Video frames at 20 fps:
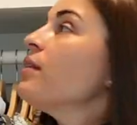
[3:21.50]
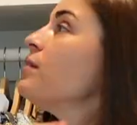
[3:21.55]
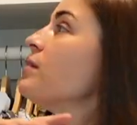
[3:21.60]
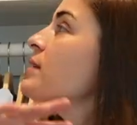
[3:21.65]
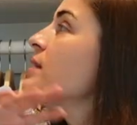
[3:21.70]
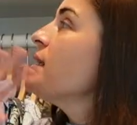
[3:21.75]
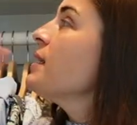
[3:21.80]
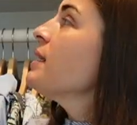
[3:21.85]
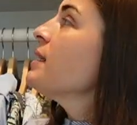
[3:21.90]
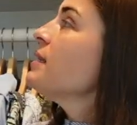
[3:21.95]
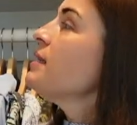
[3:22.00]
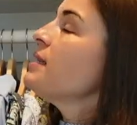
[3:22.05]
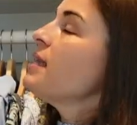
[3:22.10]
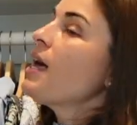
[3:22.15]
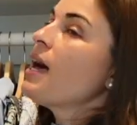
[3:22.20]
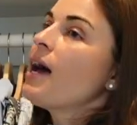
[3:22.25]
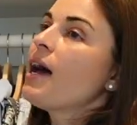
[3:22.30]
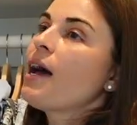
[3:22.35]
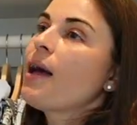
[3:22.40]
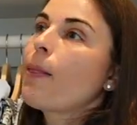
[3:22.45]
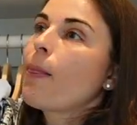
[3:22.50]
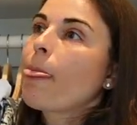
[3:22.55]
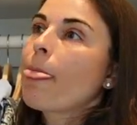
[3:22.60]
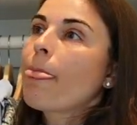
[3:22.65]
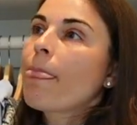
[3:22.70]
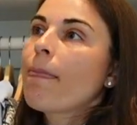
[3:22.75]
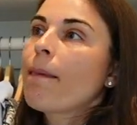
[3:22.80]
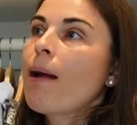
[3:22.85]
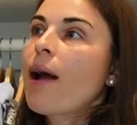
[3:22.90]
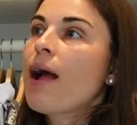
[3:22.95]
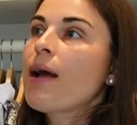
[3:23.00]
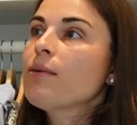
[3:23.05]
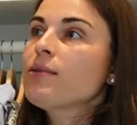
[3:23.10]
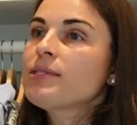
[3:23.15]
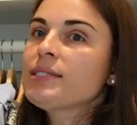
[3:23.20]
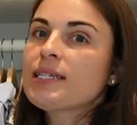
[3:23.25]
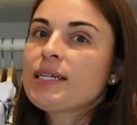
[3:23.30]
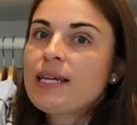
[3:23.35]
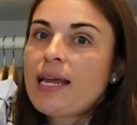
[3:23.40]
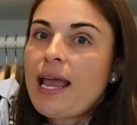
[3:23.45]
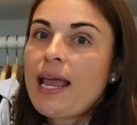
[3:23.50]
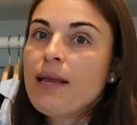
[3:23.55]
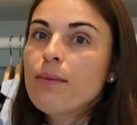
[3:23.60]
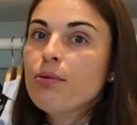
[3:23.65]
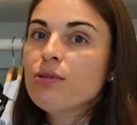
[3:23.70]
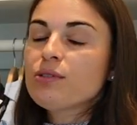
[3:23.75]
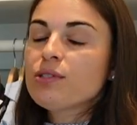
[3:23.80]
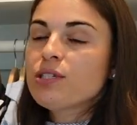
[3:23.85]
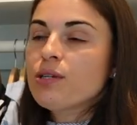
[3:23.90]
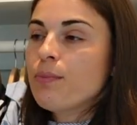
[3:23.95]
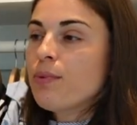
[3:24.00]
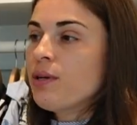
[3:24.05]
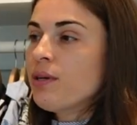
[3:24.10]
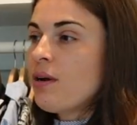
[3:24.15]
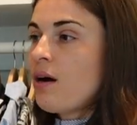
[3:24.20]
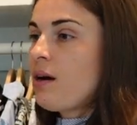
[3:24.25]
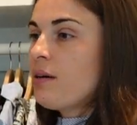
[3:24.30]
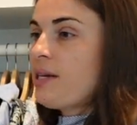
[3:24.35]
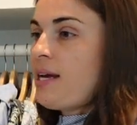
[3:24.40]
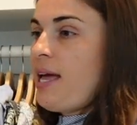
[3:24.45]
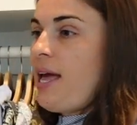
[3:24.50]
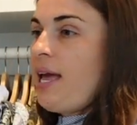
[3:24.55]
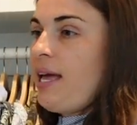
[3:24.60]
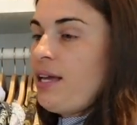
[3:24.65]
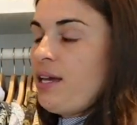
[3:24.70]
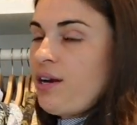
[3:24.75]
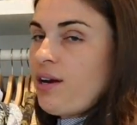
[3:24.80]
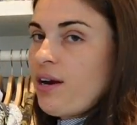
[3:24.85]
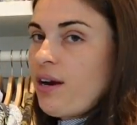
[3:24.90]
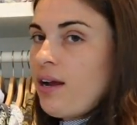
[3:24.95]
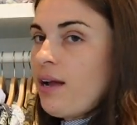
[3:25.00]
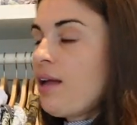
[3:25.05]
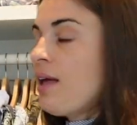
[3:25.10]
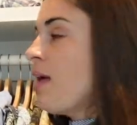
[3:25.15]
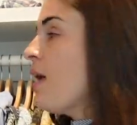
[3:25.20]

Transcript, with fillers: There's things that I wasn't able to put on a hanger.